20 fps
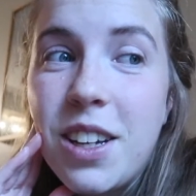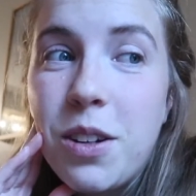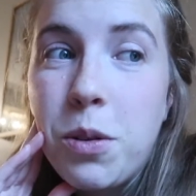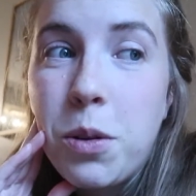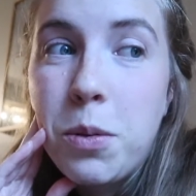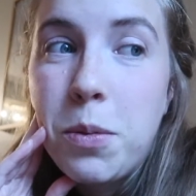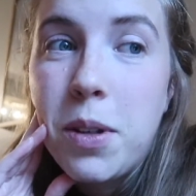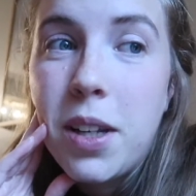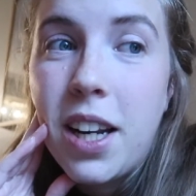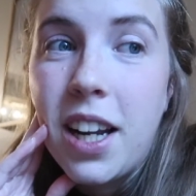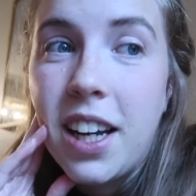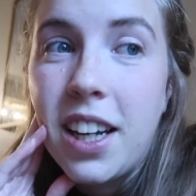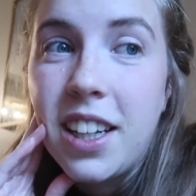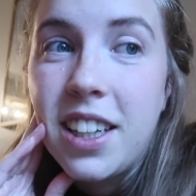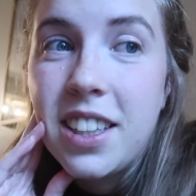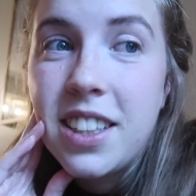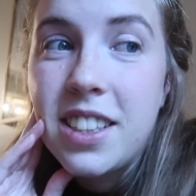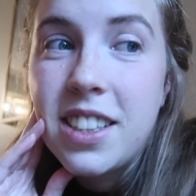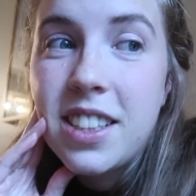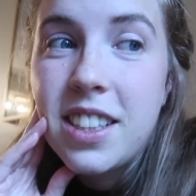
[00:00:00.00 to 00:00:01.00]
will be
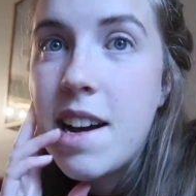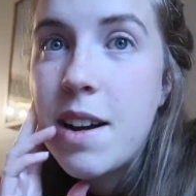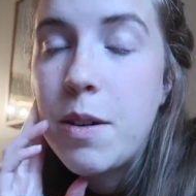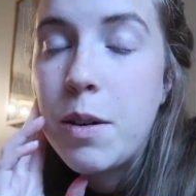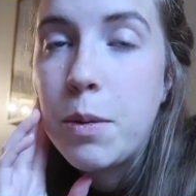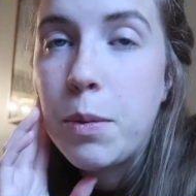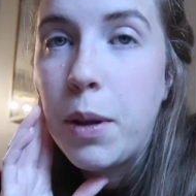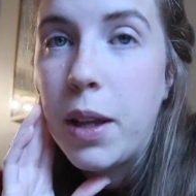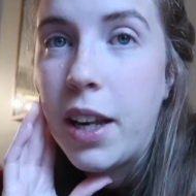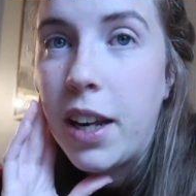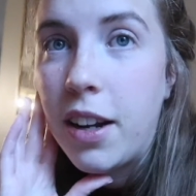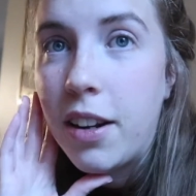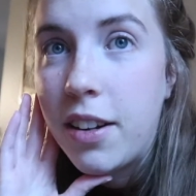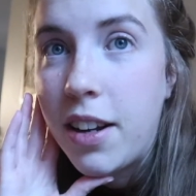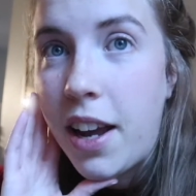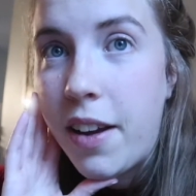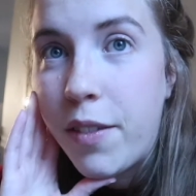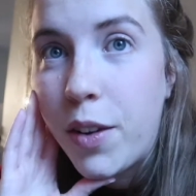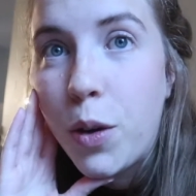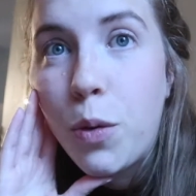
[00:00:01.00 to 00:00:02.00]
nice. We're planning on
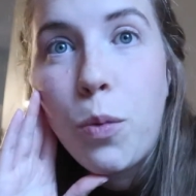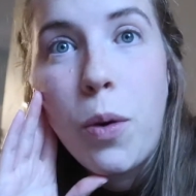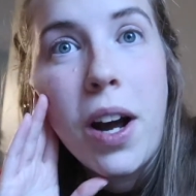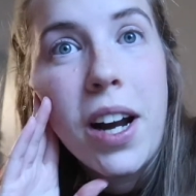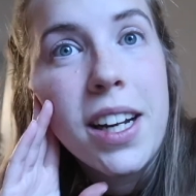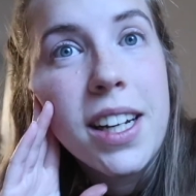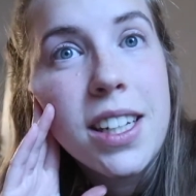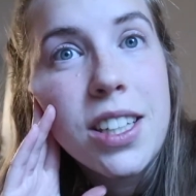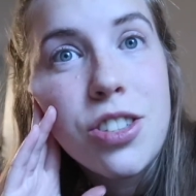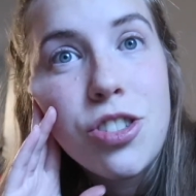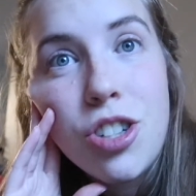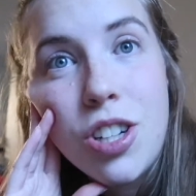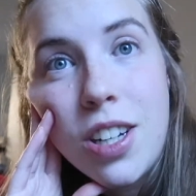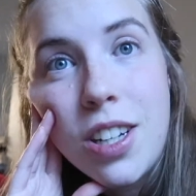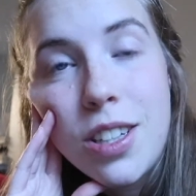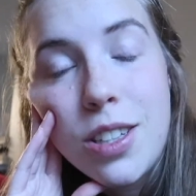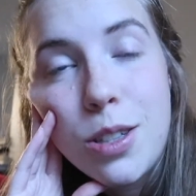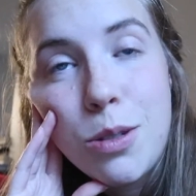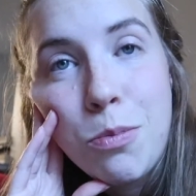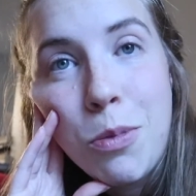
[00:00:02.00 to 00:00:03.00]
having wine and
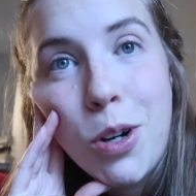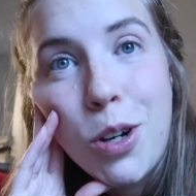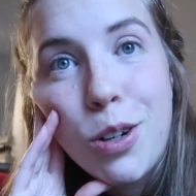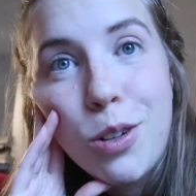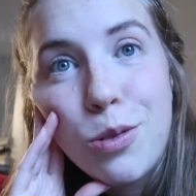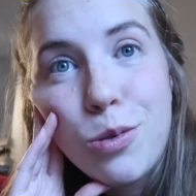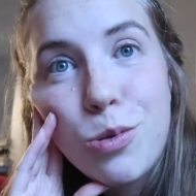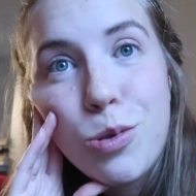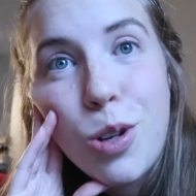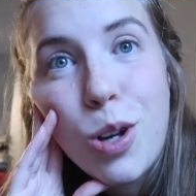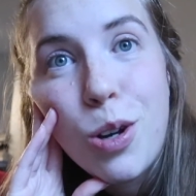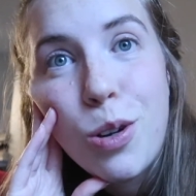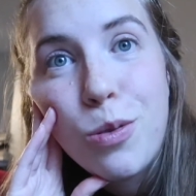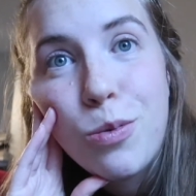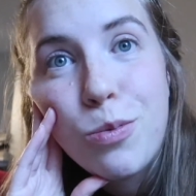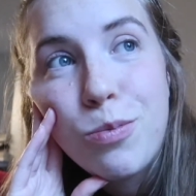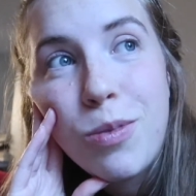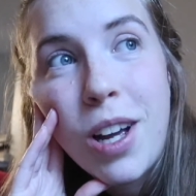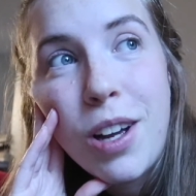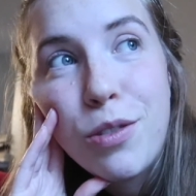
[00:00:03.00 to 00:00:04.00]
cheese tomorrow,
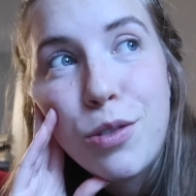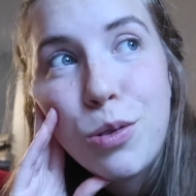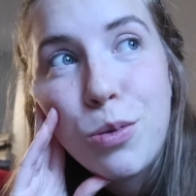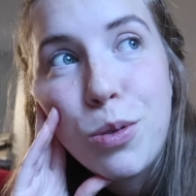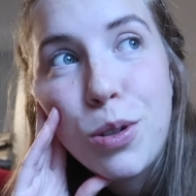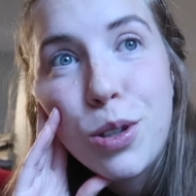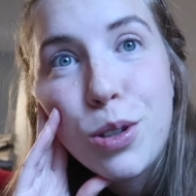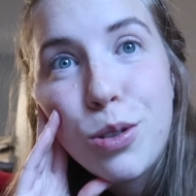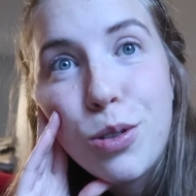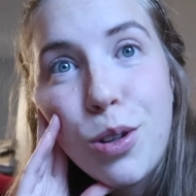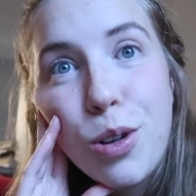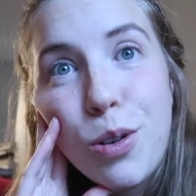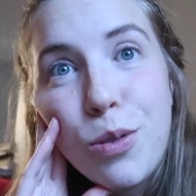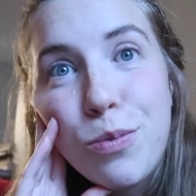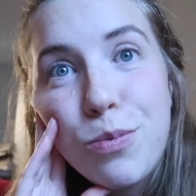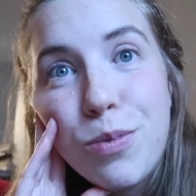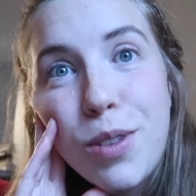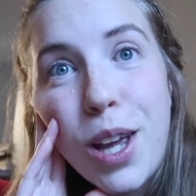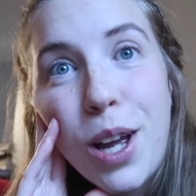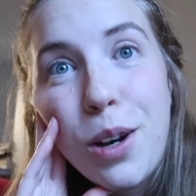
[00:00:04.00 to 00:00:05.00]
so after work, so
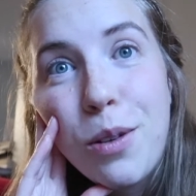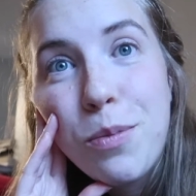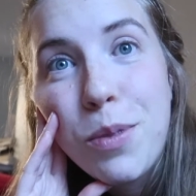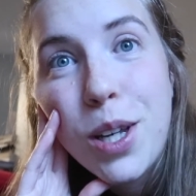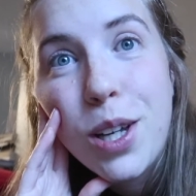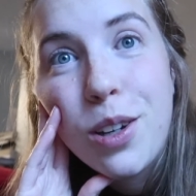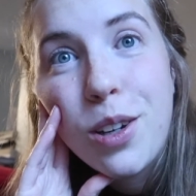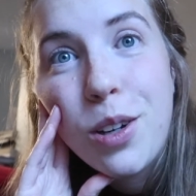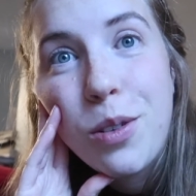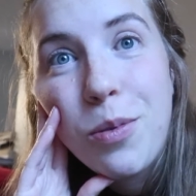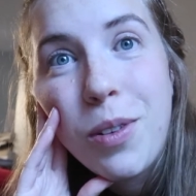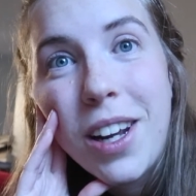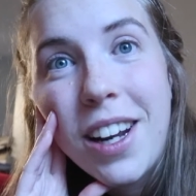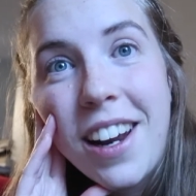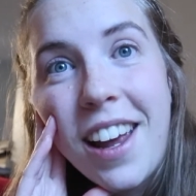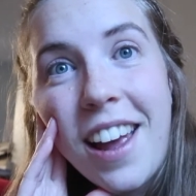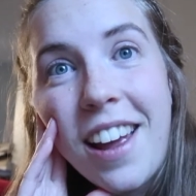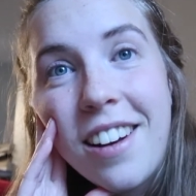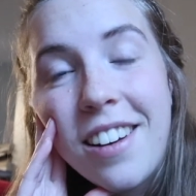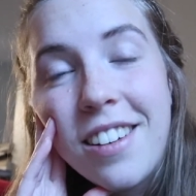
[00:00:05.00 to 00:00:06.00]
that'll be a good way
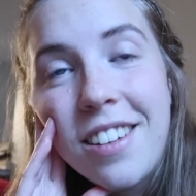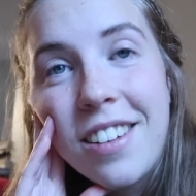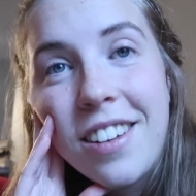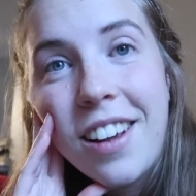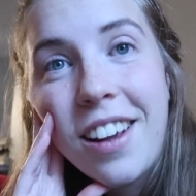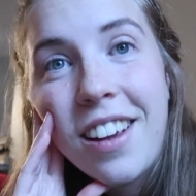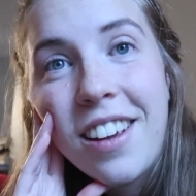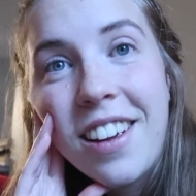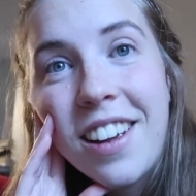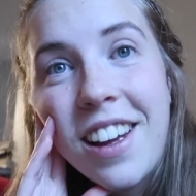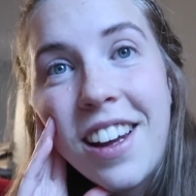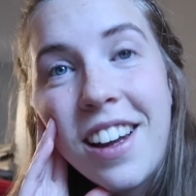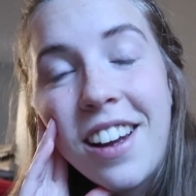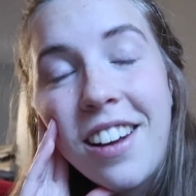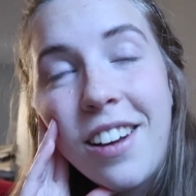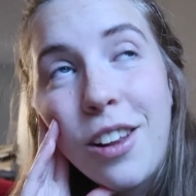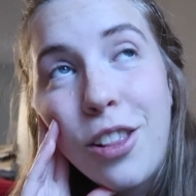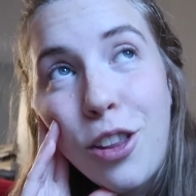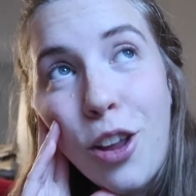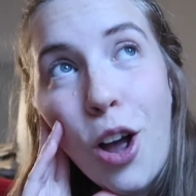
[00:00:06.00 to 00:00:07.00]
to end a
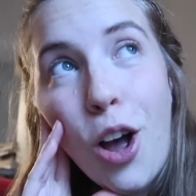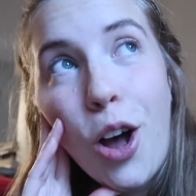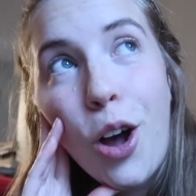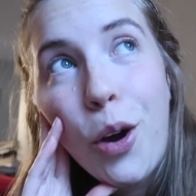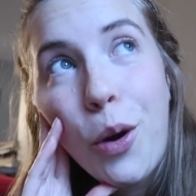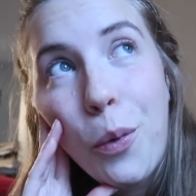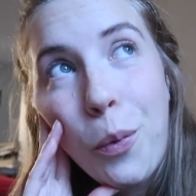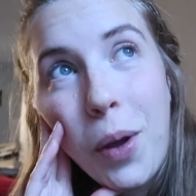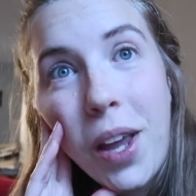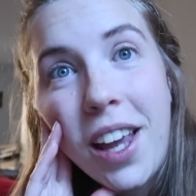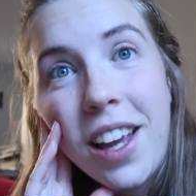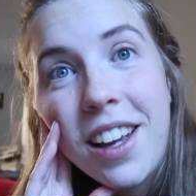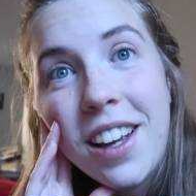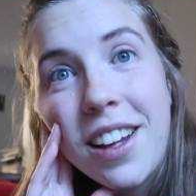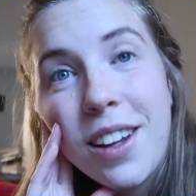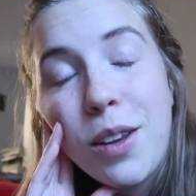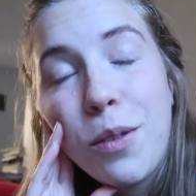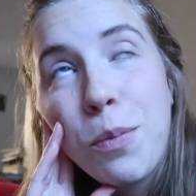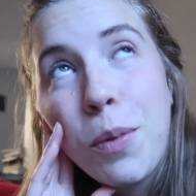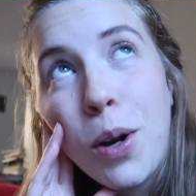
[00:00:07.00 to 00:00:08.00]
long week.
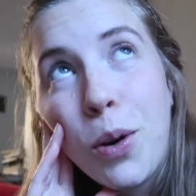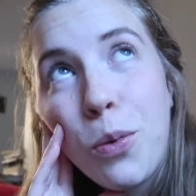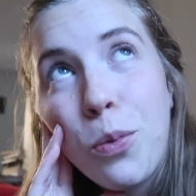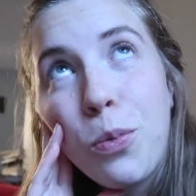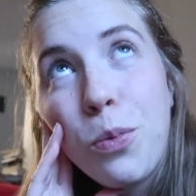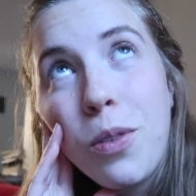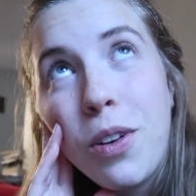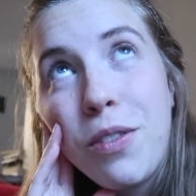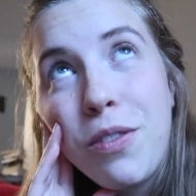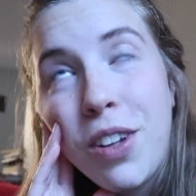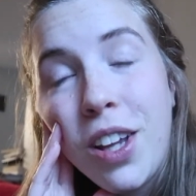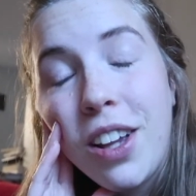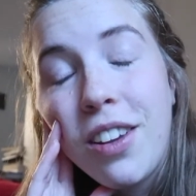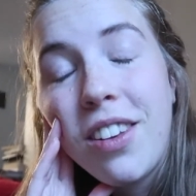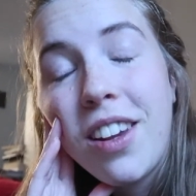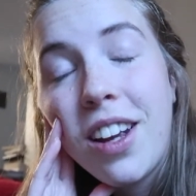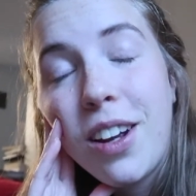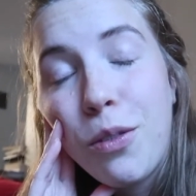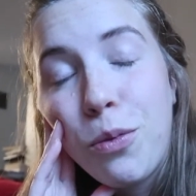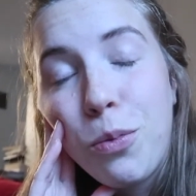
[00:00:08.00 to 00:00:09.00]
It feels
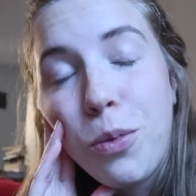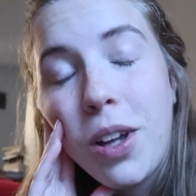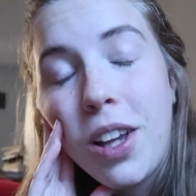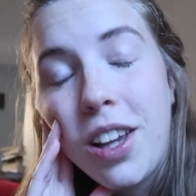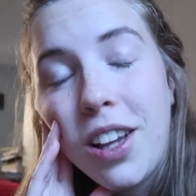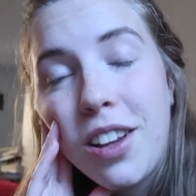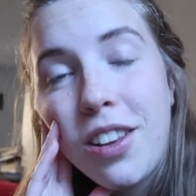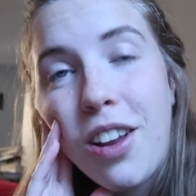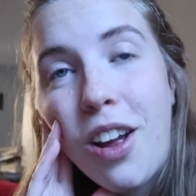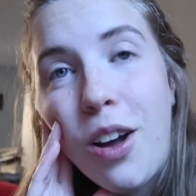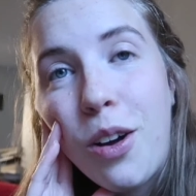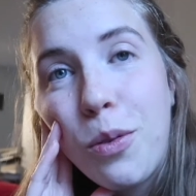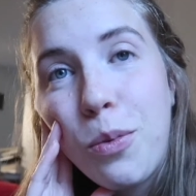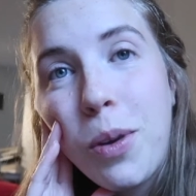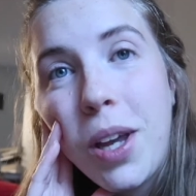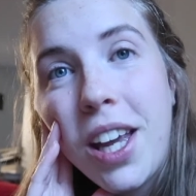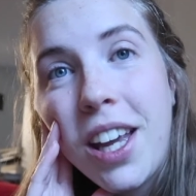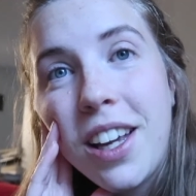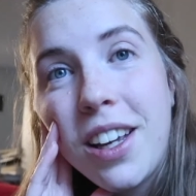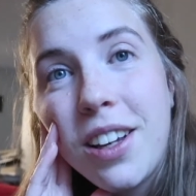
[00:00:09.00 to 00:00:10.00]
like a really long
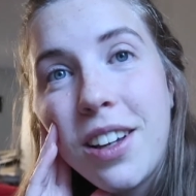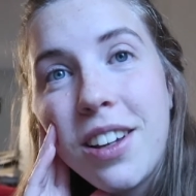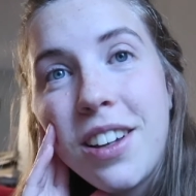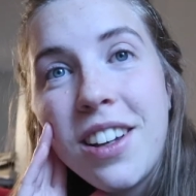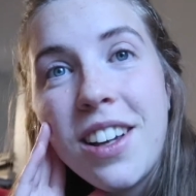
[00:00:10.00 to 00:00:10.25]
week.